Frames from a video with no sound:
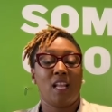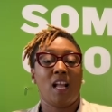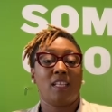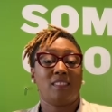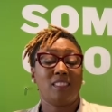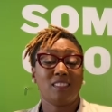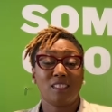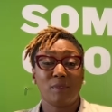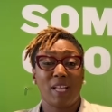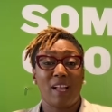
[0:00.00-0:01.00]

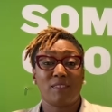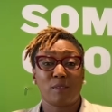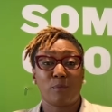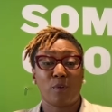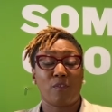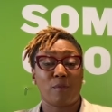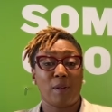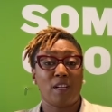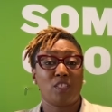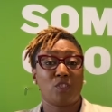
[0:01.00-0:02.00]
Additionally, we have support
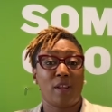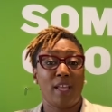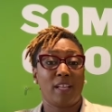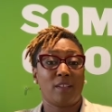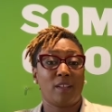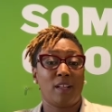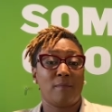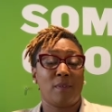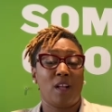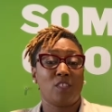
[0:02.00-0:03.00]
from On Track,
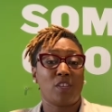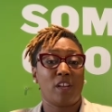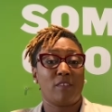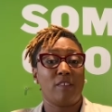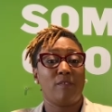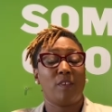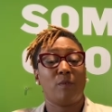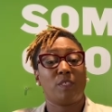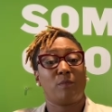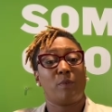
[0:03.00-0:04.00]
um, On Track Greenville,
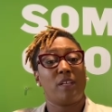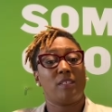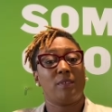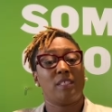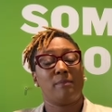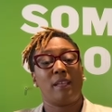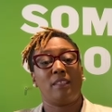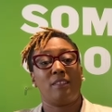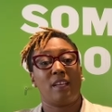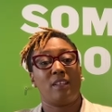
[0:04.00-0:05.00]
which is brought to us by
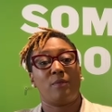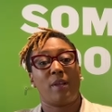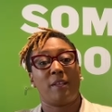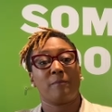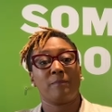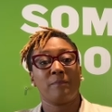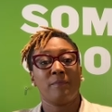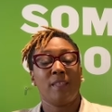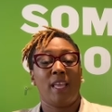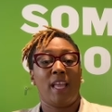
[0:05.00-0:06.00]
the United Way.
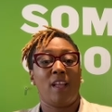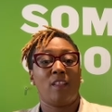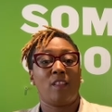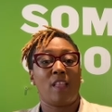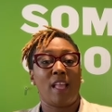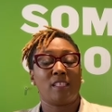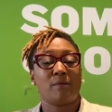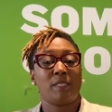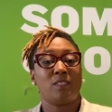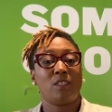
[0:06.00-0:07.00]
And as a
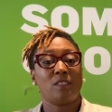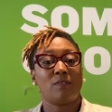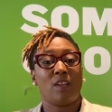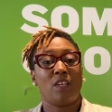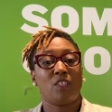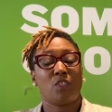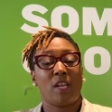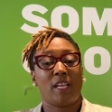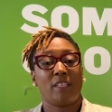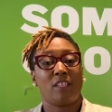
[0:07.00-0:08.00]
result of On
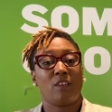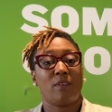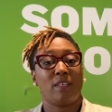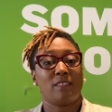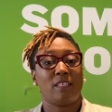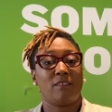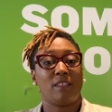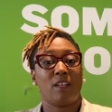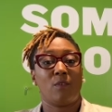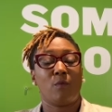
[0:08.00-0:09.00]
Track and the grants
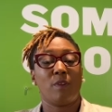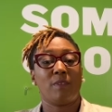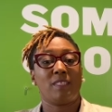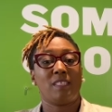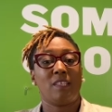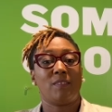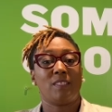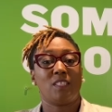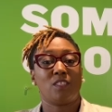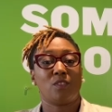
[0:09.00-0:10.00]
therein, we receive
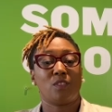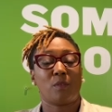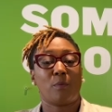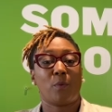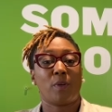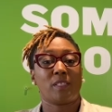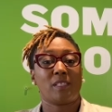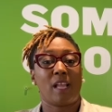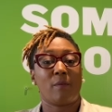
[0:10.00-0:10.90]
additional supports. Like